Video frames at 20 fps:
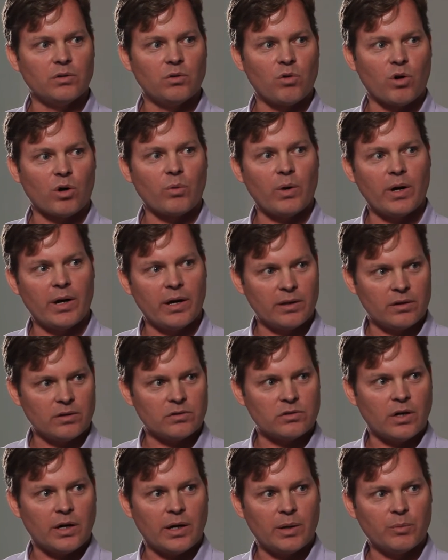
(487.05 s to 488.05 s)
Norway at the
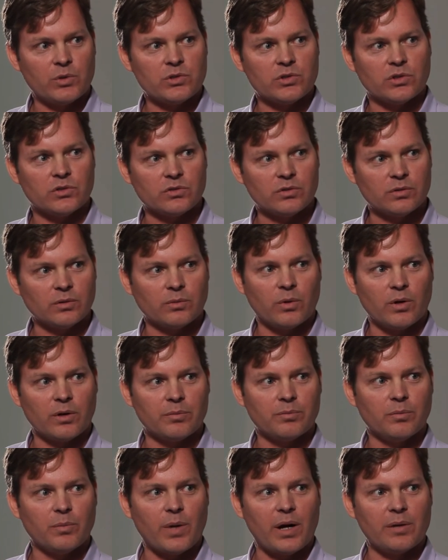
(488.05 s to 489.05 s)
time, which is where
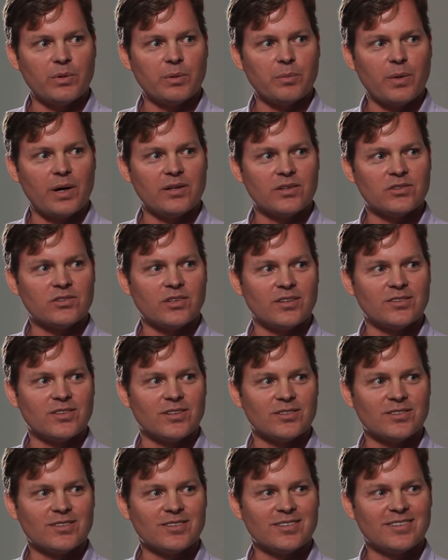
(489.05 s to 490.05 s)
which is what every every
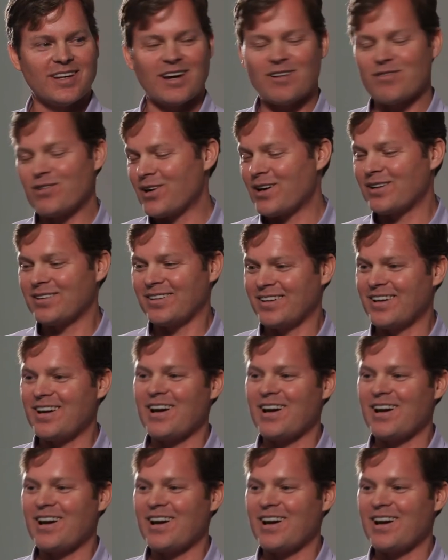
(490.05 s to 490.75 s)
entrepreneur does. Every, you